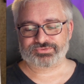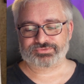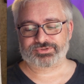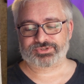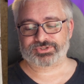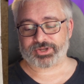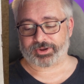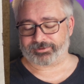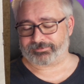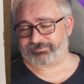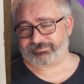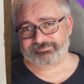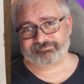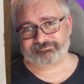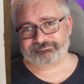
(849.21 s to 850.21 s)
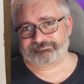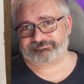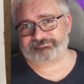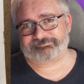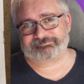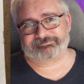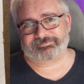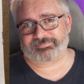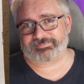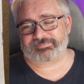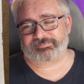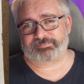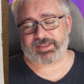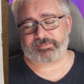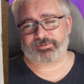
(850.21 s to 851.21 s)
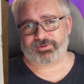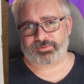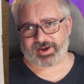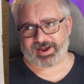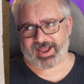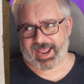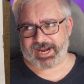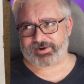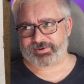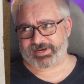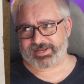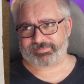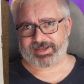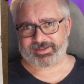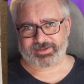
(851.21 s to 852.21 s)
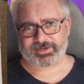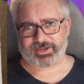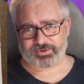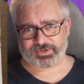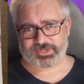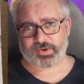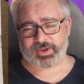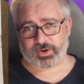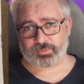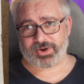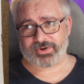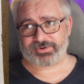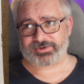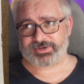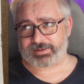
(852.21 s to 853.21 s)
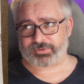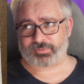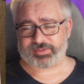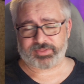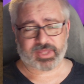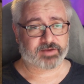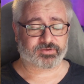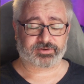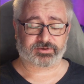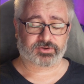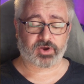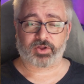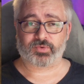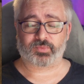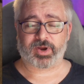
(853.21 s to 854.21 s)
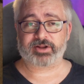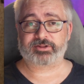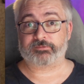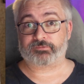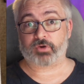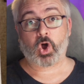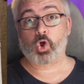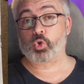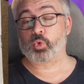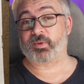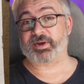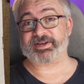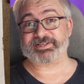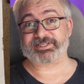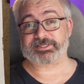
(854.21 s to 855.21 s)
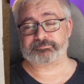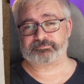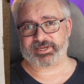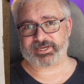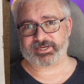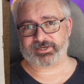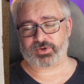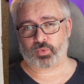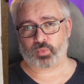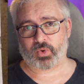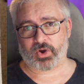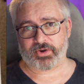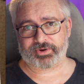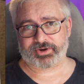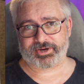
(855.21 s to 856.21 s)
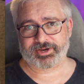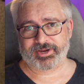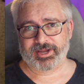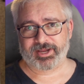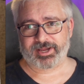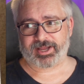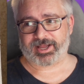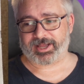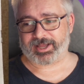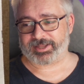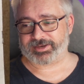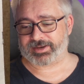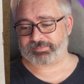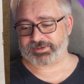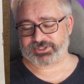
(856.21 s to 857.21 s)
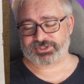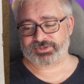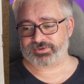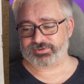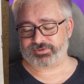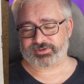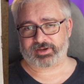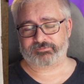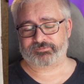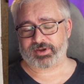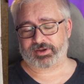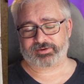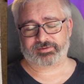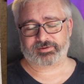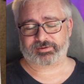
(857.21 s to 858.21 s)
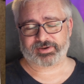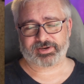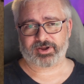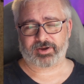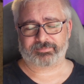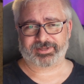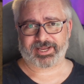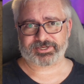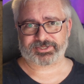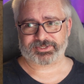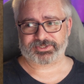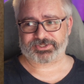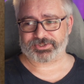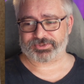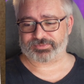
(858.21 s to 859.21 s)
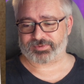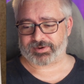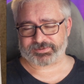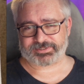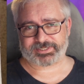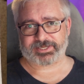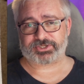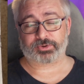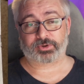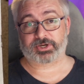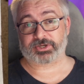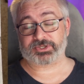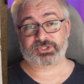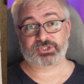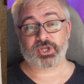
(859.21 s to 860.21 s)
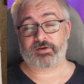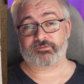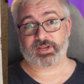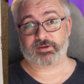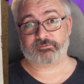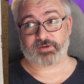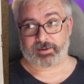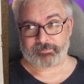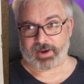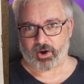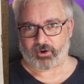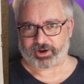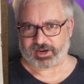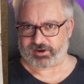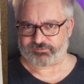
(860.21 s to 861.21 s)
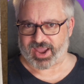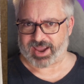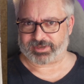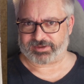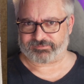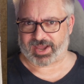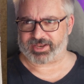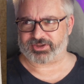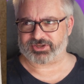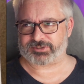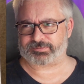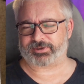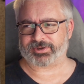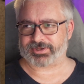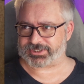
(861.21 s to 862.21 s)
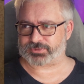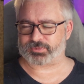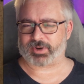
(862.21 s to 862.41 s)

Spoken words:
So, people who are angry about Lego going woke, number one, they haven't gone woke, they've always been woke. Number two, they're under an obligation to represent your conservative American family values because,